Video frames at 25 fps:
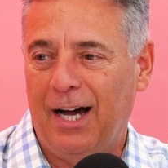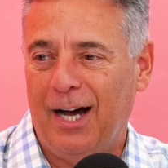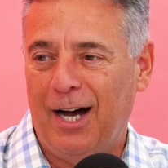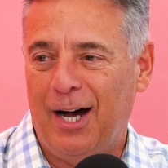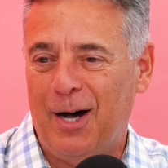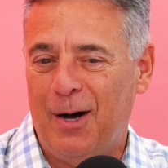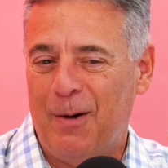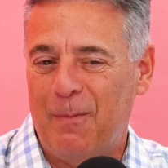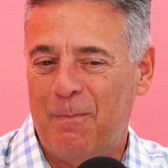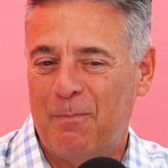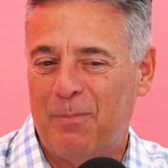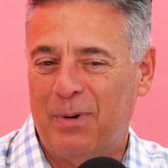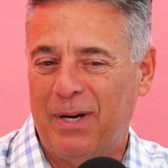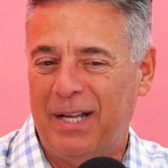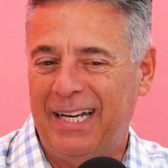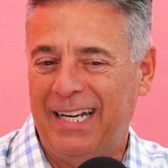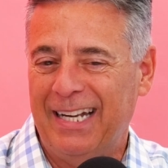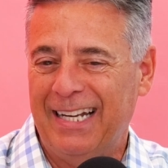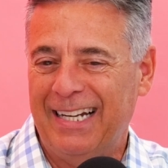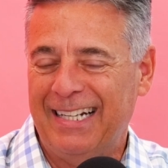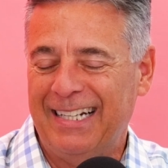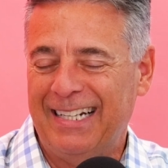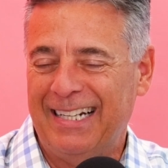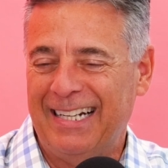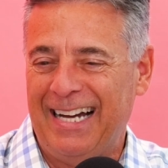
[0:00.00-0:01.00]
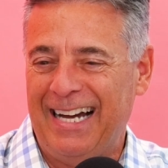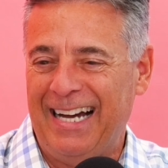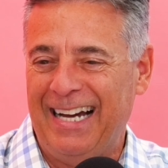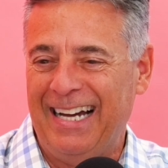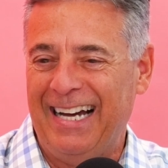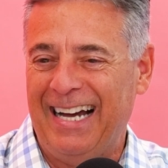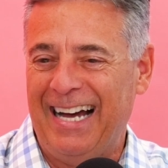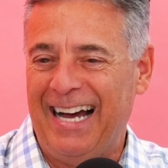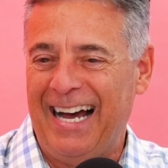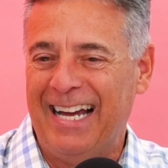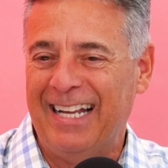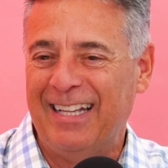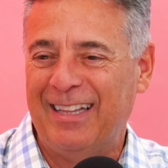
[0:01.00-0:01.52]
But
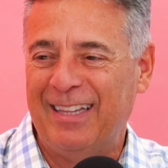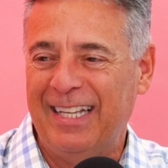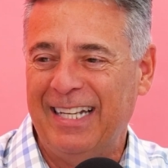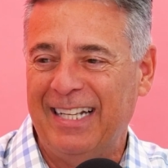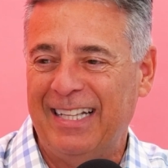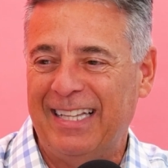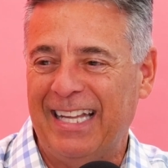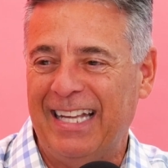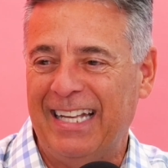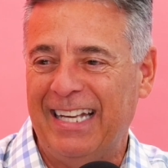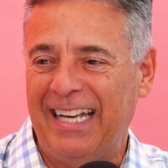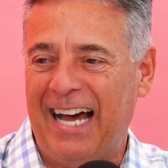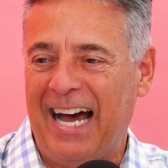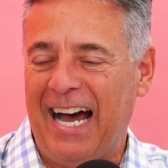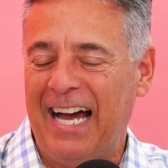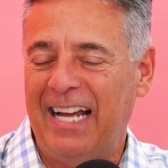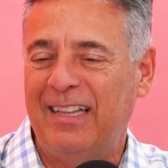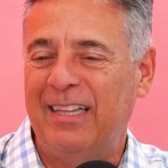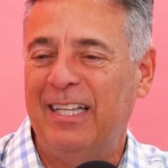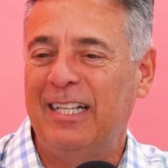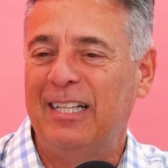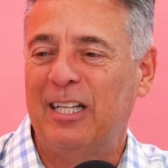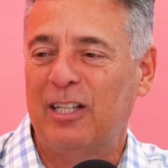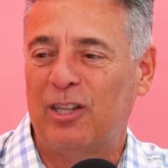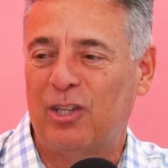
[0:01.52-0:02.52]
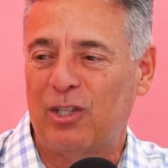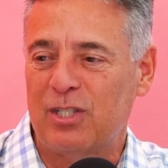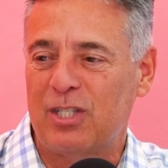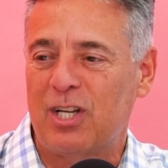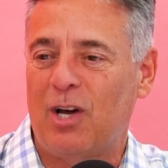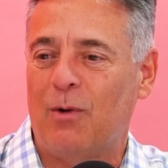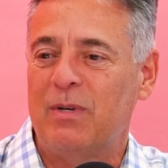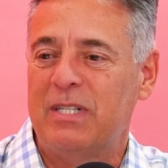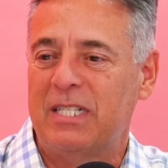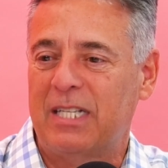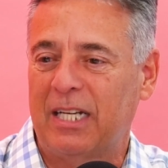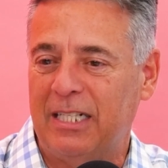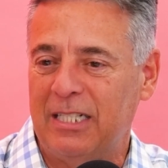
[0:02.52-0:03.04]
I think that there's
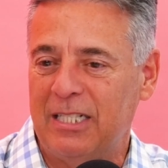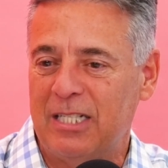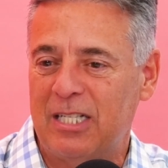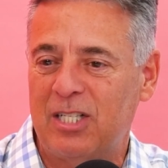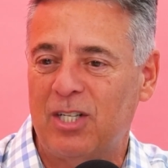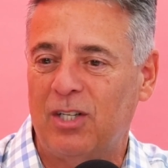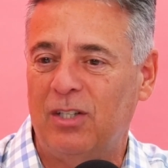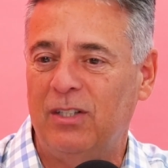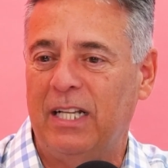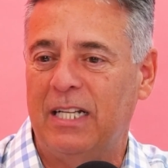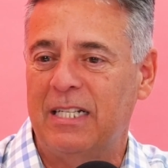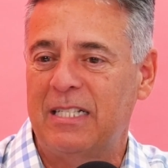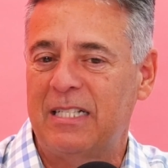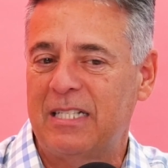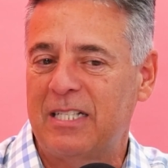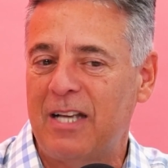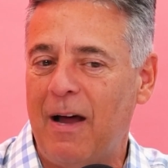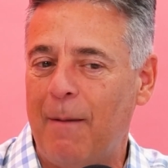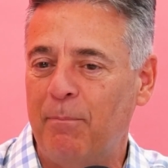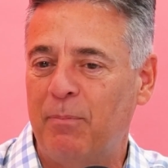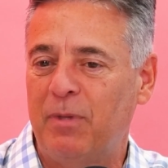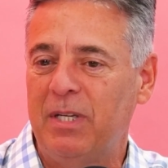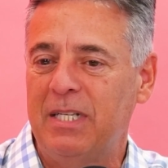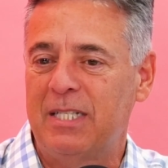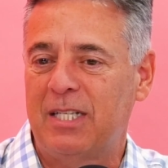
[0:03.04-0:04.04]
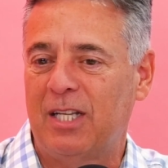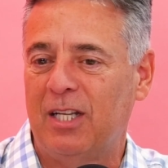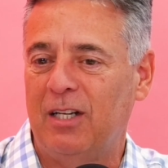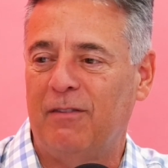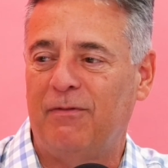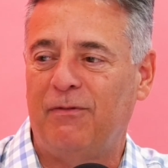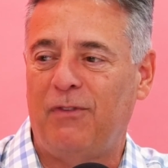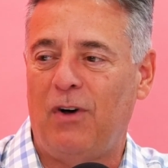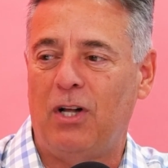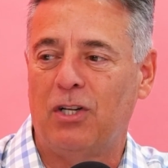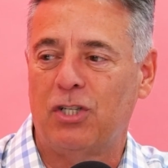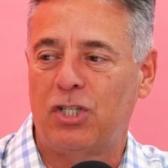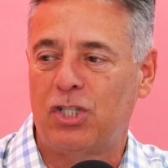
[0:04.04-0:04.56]
always a concern that something's going
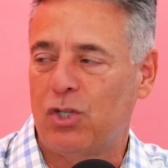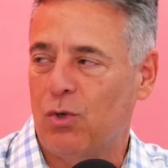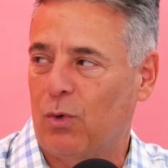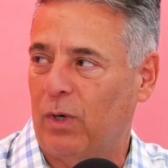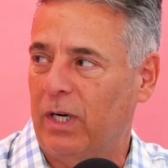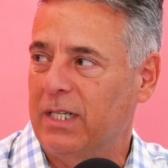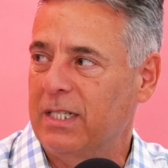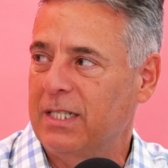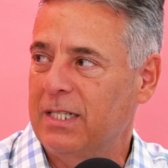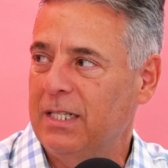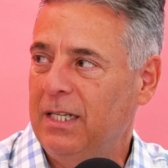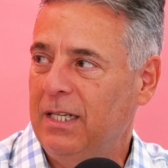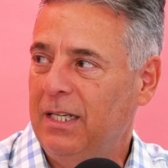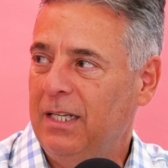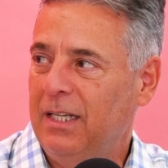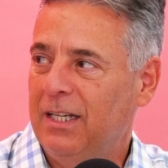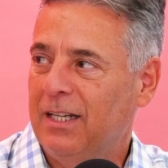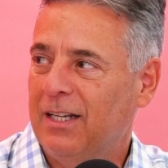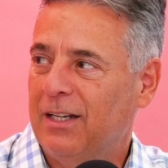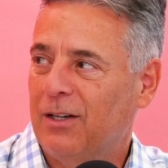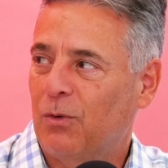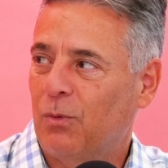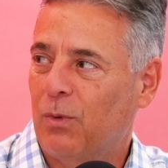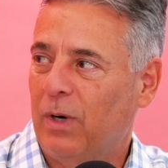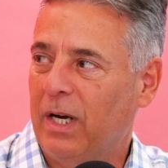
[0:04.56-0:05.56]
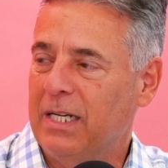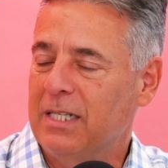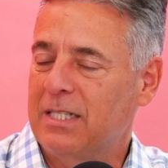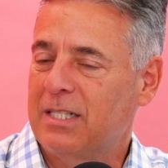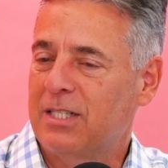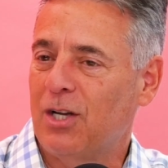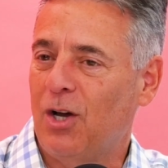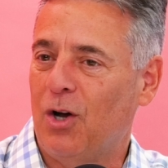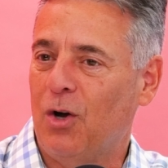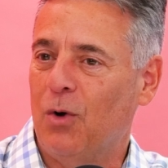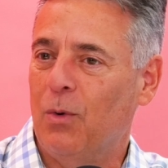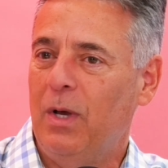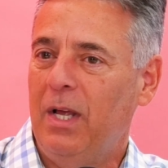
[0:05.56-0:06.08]
to fall short, right?
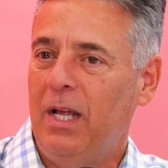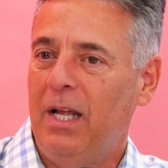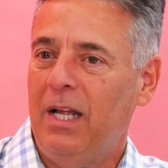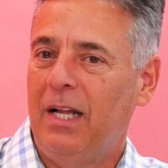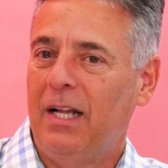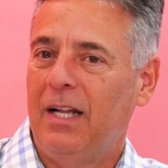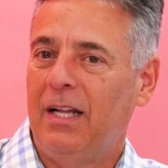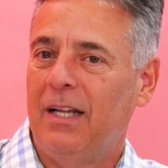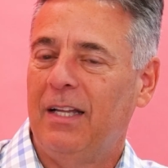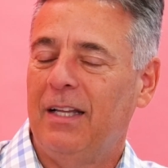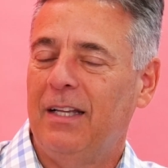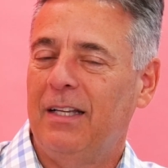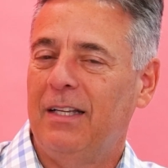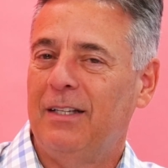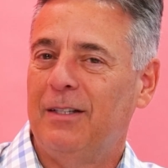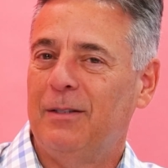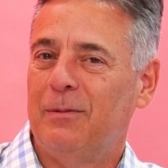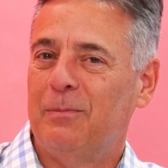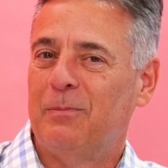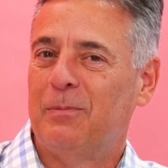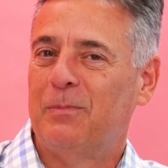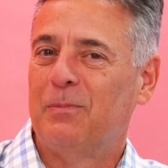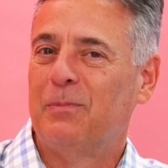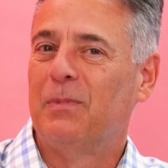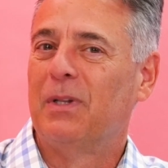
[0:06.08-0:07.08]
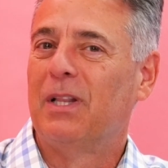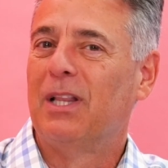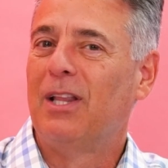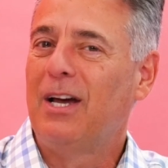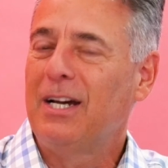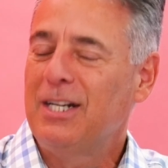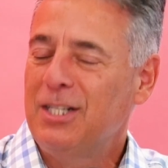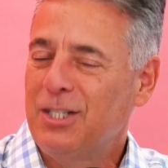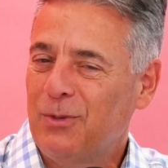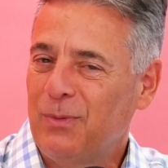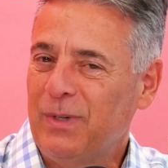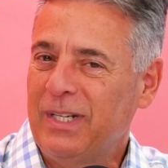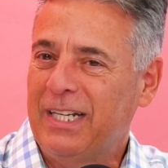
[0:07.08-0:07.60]
So
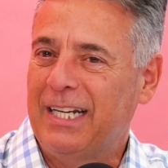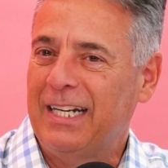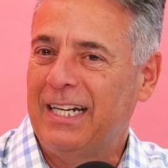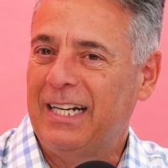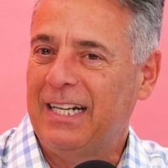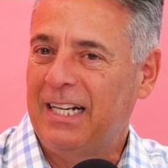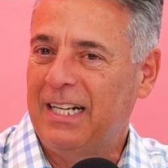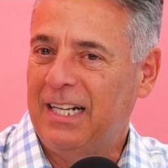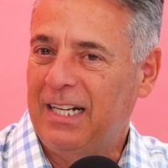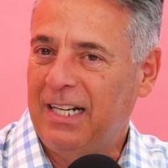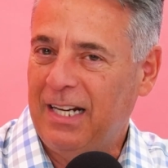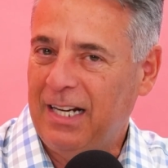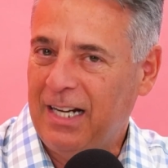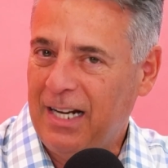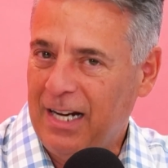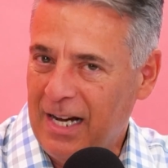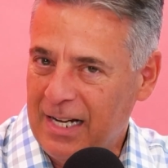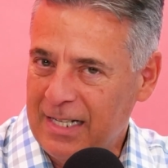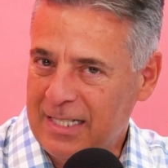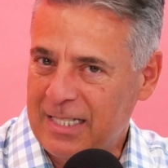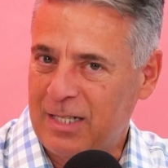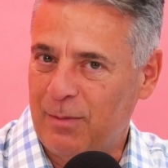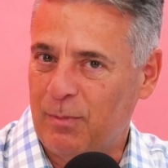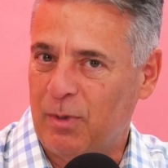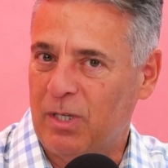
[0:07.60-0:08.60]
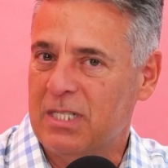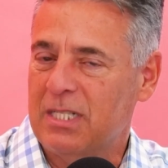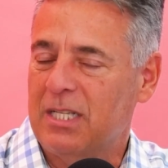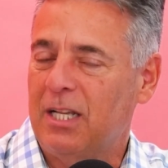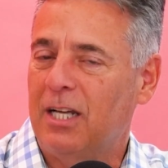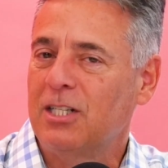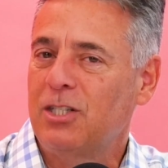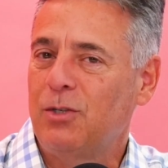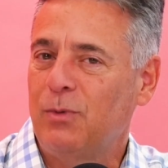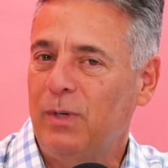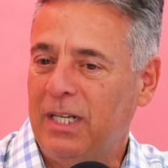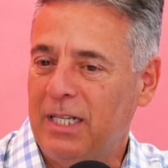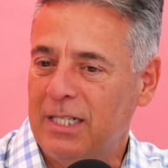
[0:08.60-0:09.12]
luxury customers,
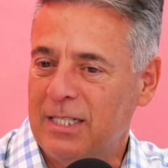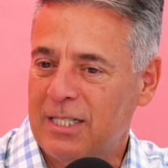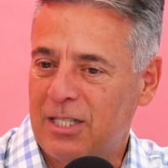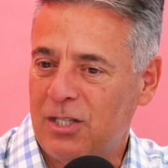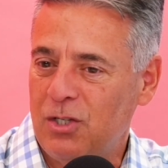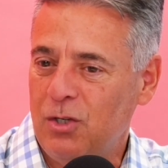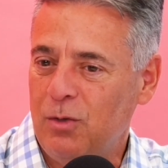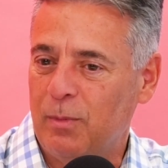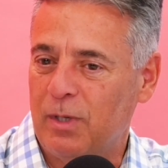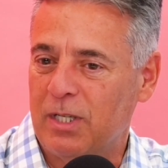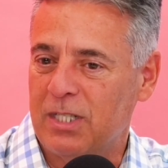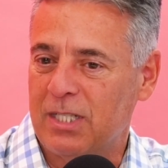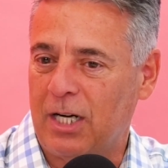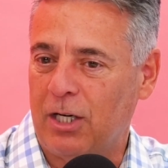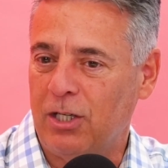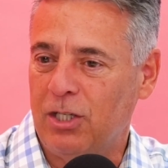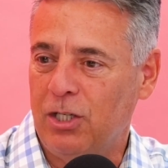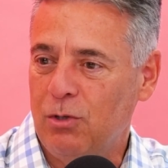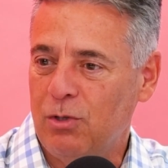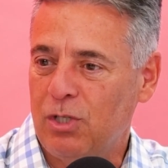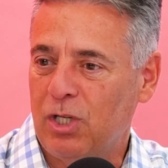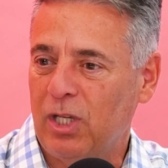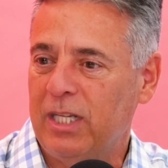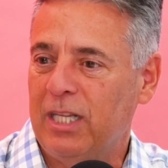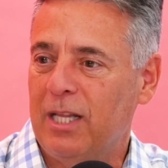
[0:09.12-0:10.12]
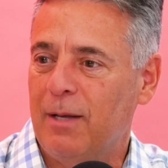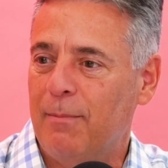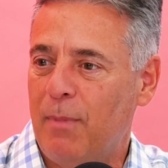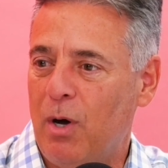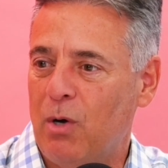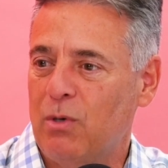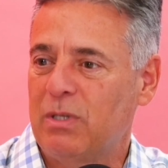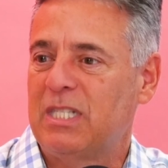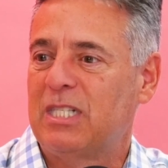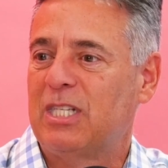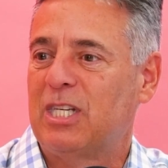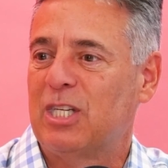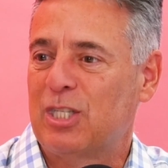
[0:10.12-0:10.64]
luxury consumers are usually the
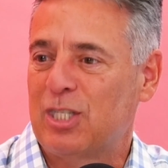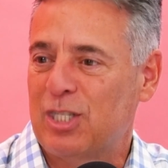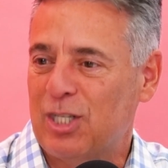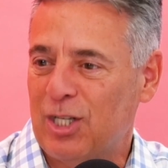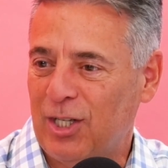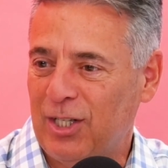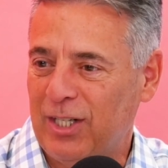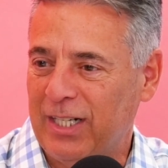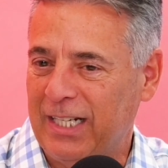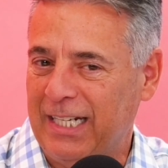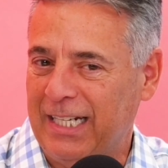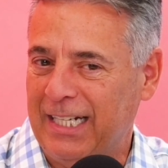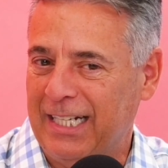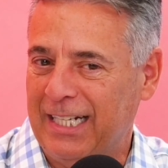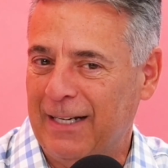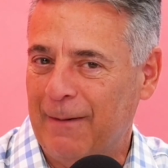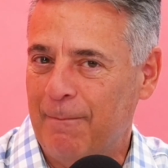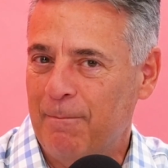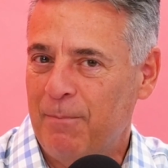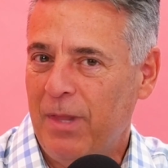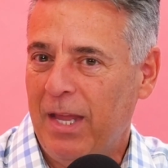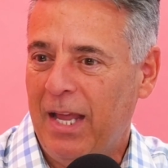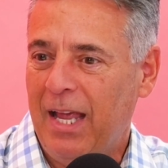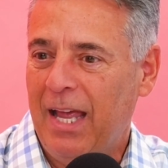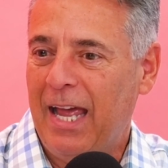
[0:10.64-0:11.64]
most discerning